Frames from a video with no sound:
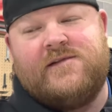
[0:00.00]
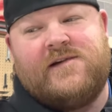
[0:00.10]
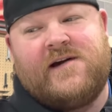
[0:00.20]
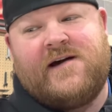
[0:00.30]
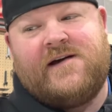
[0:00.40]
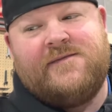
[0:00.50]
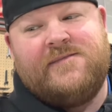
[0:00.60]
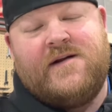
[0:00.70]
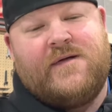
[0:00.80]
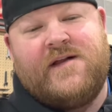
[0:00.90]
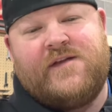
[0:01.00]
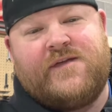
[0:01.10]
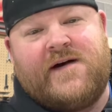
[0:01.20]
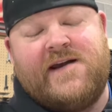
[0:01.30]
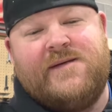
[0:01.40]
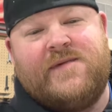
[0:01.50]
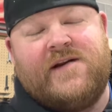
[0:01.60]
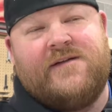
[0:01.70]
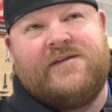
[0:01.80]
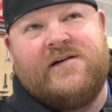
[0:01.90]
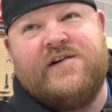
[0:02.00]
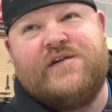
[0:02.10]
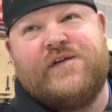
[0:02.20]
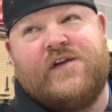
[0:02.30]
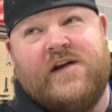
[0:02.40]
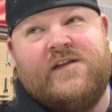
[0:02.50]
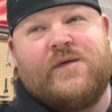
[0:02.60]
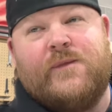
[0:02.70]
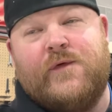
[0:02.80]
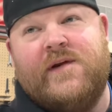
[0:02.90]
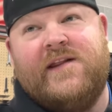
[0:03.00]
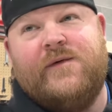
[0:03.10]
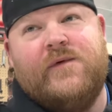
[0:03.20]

uh, you know, that's fine. But if you're interested in some really,